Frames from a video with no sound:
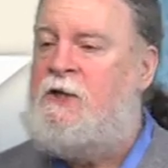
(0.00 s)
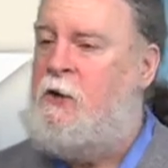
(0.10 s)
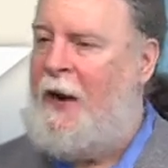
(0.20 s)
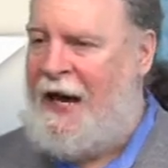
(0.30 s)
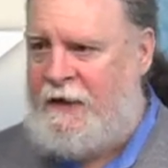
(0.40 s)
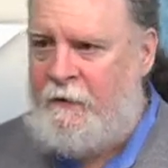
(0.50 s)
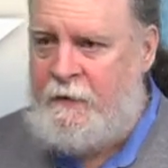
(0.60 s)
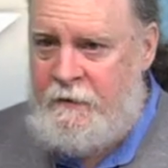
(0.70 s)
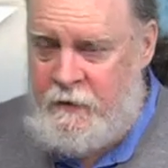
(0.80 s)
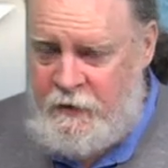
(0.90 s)
to
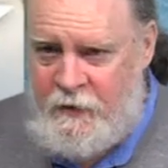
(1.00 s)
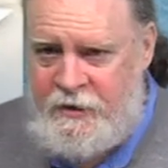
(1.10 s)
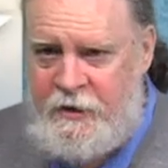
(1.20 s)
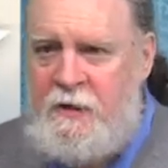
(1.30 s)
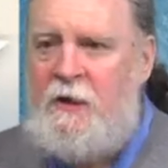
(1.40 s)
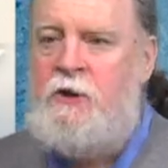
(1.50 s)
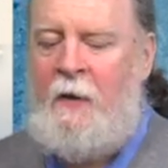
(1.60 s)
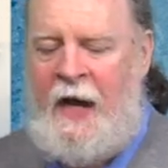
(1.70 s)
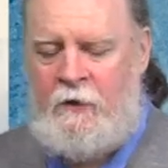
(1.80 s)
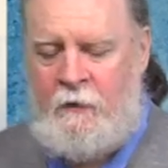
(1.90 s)
adequate nutrition, to
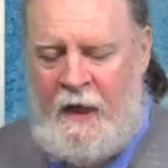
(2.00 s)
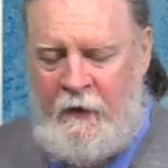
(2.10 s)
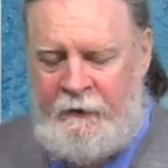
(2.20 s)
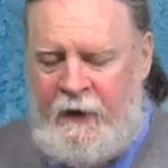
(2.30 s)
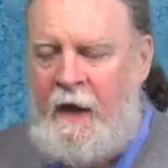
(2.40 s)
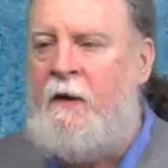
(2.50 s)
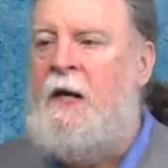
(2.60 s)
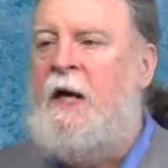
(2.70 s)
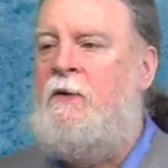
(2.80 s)
adequate health care,